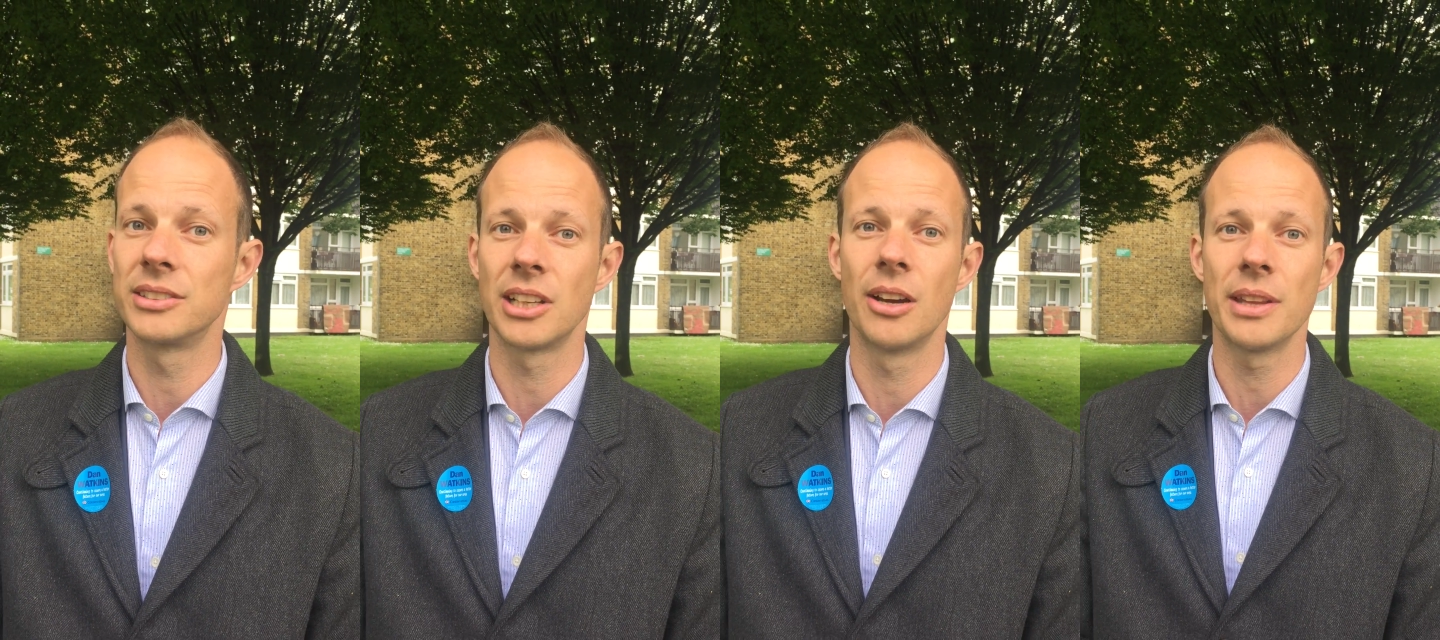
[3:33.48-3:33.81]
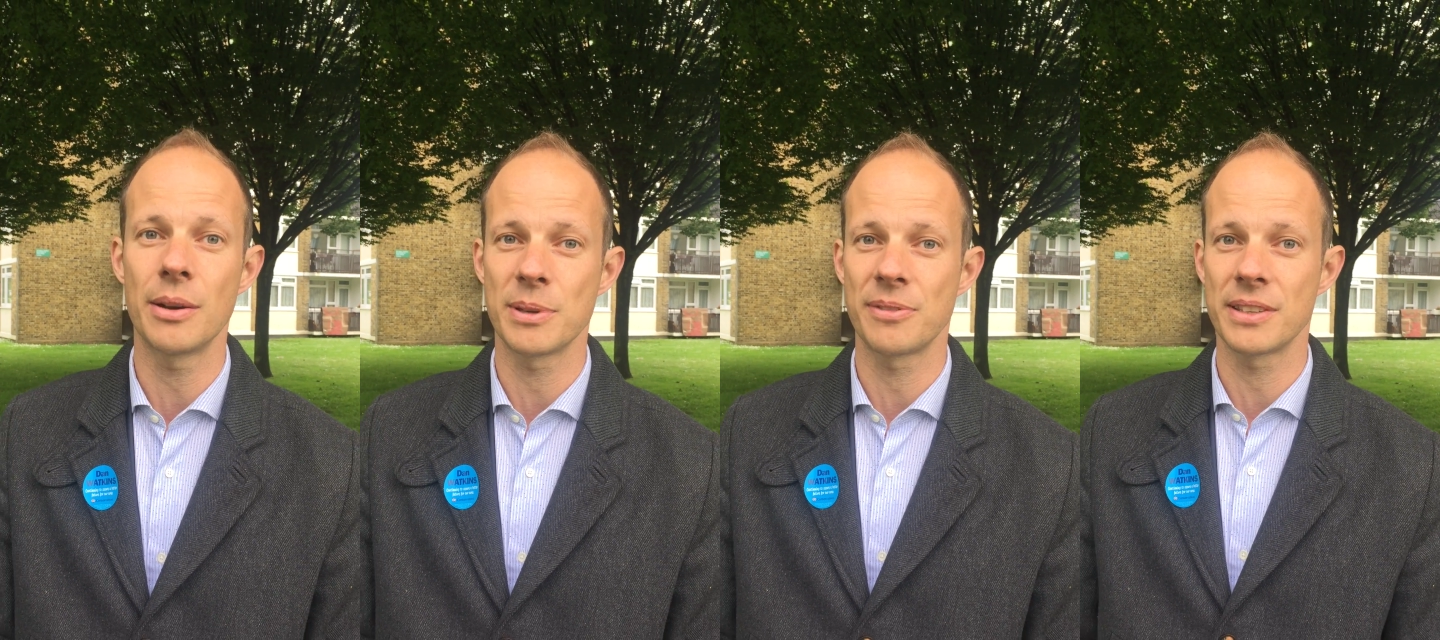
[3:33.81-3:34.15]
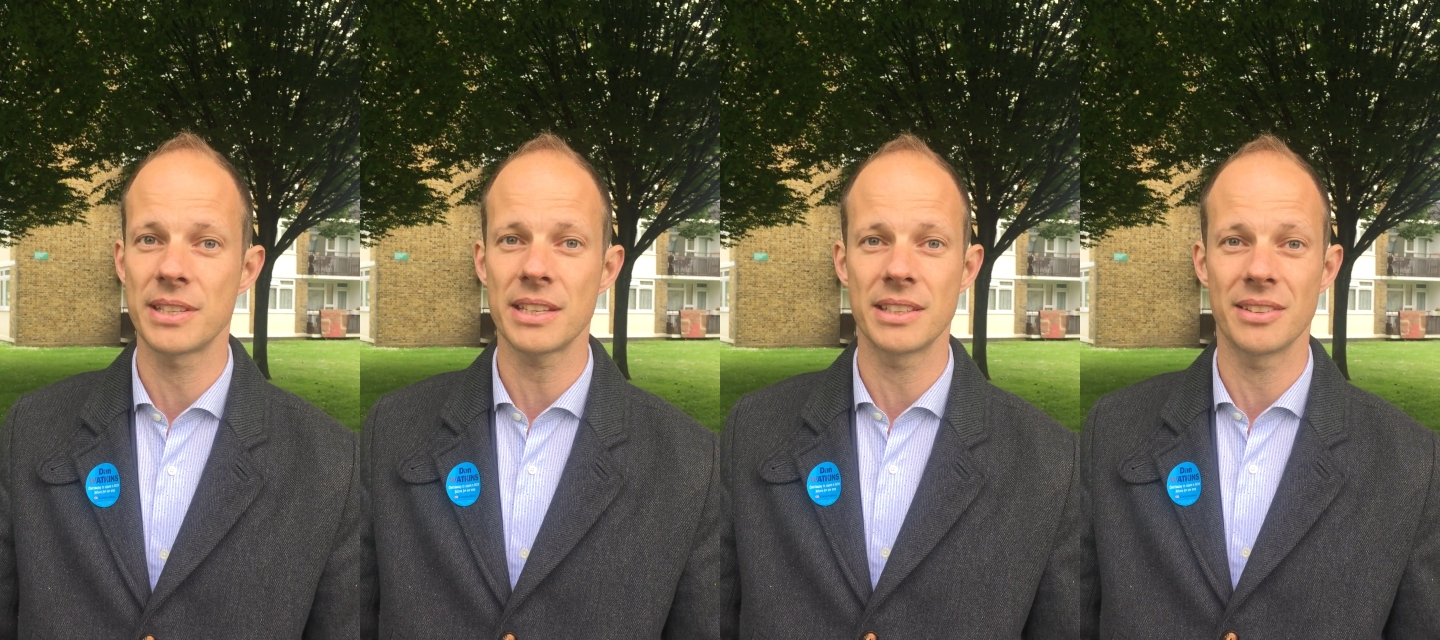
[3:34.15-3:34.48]
So that would be
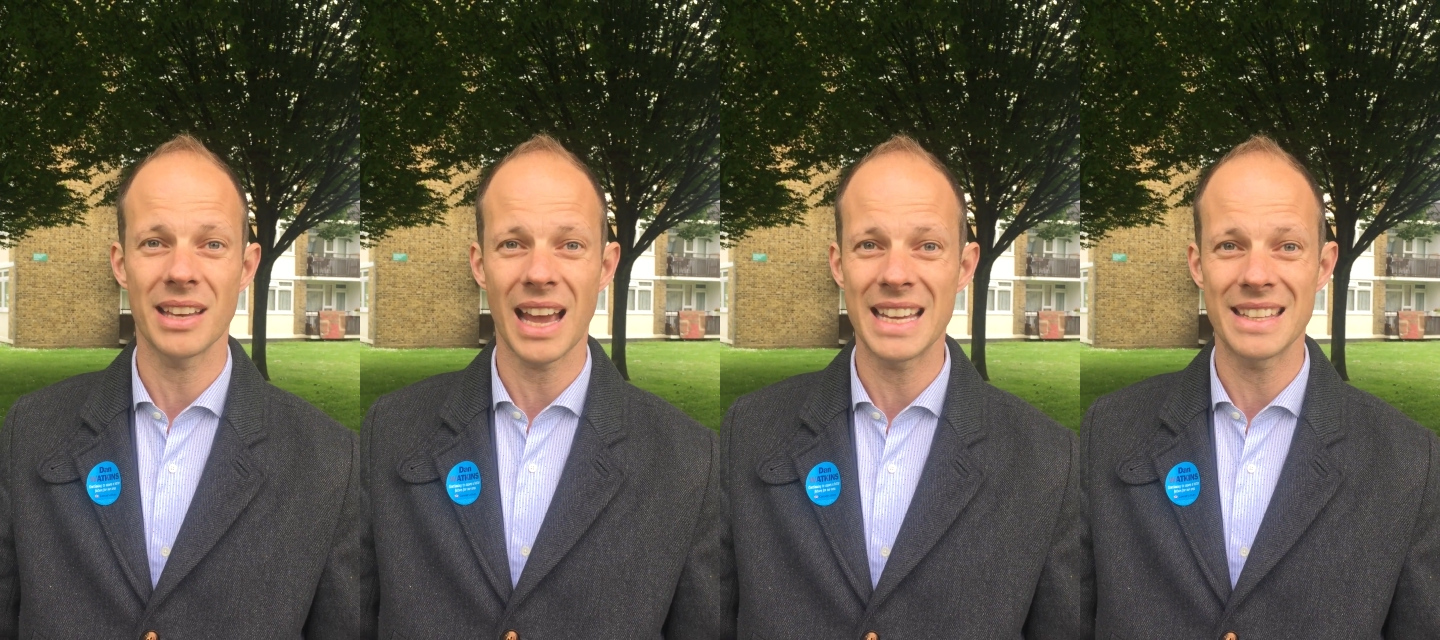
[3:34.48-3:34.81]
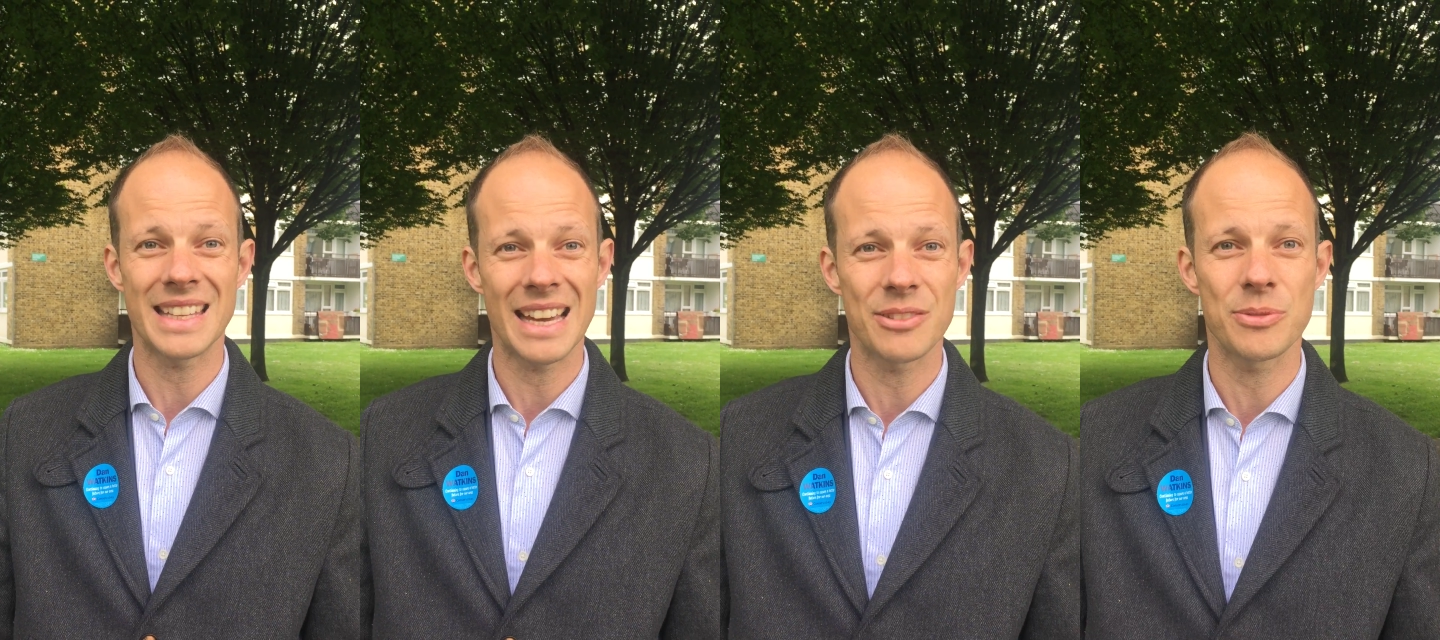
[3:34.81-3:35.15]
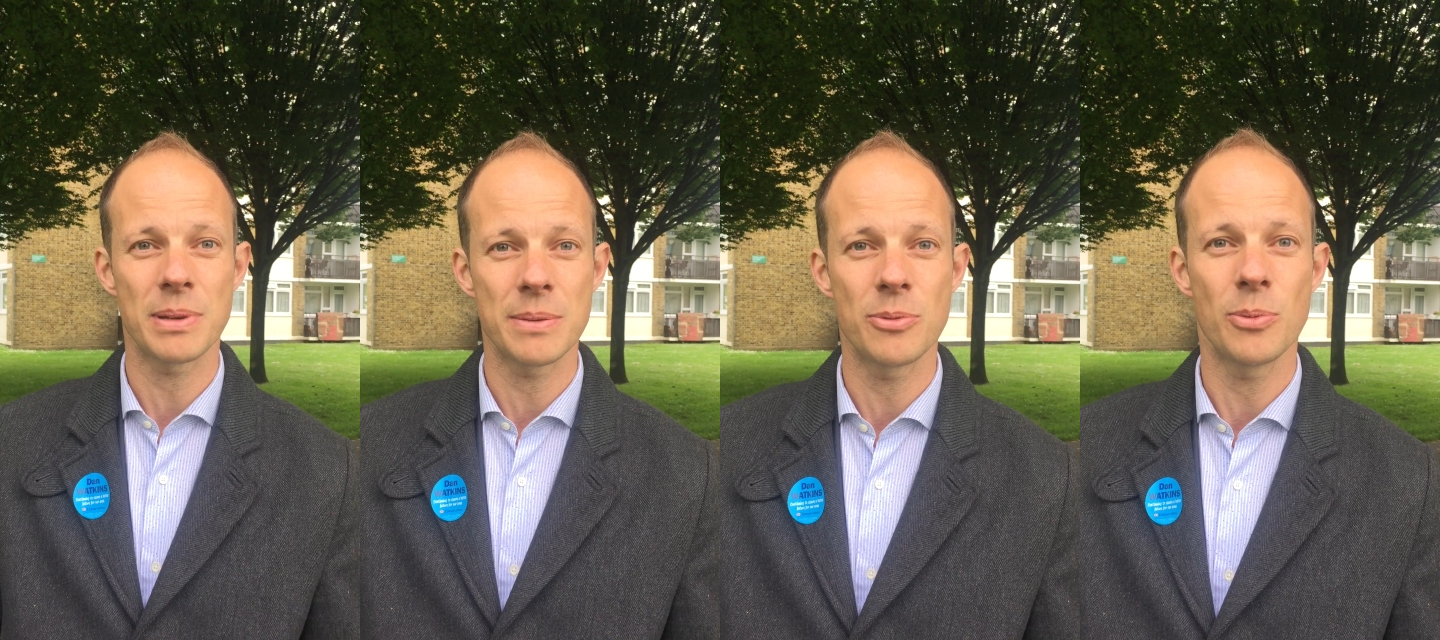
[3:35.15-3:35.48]
fantastic. There's 8,000 people